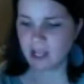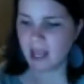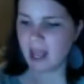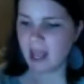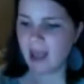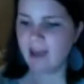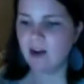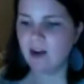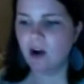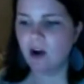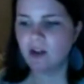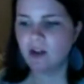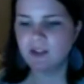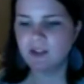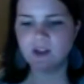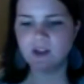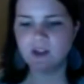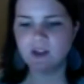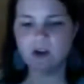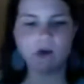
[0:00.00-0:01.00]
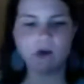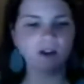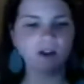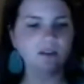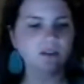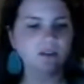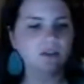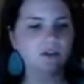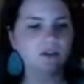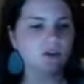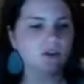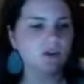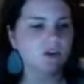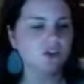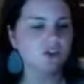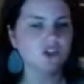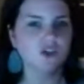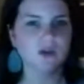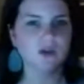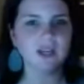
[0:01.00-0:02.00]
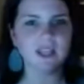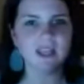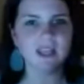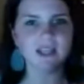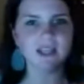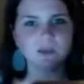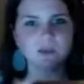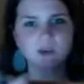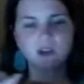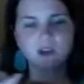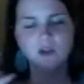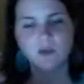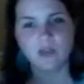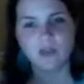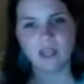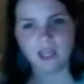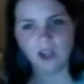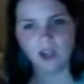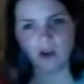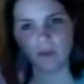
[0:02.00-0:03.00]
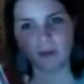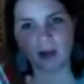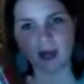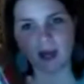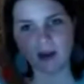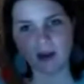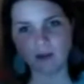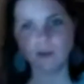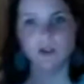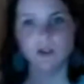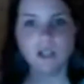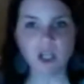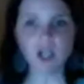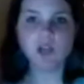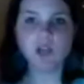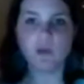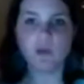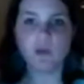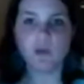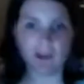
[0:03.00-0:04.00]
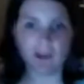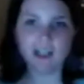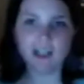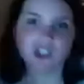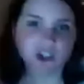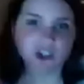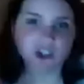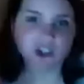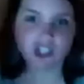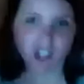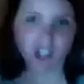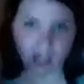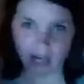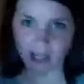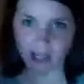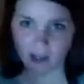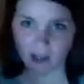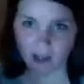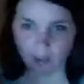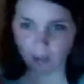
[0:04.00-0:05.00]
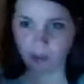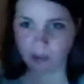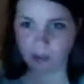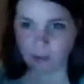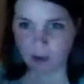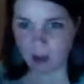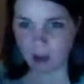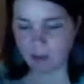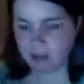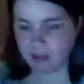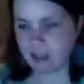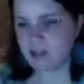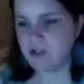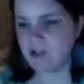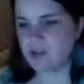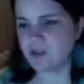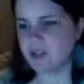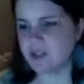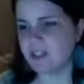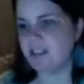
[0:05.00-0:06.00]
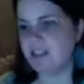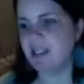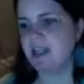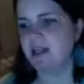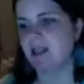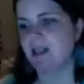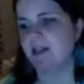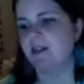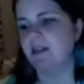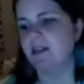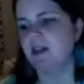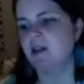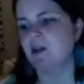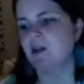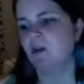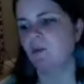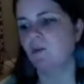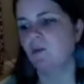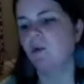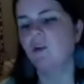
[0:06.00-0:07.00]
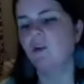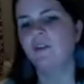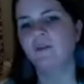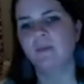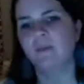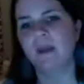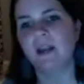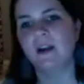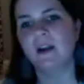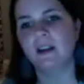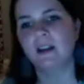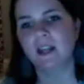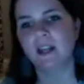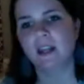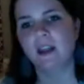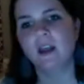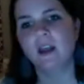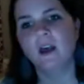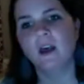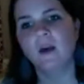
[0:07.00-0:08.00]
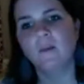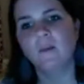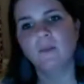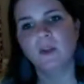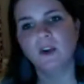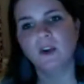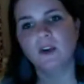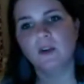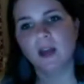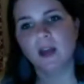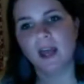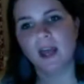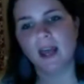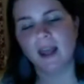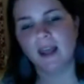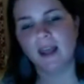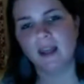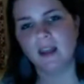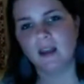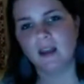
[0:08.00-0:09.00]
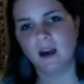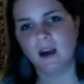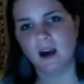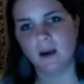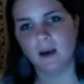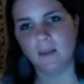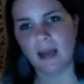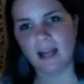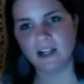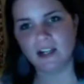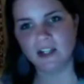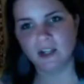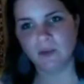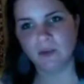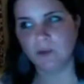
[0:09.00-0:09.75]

And also a little trick is when you get your bottle, you want to make sure to shake it up really well, because you'll see that the wolfberry puree actually will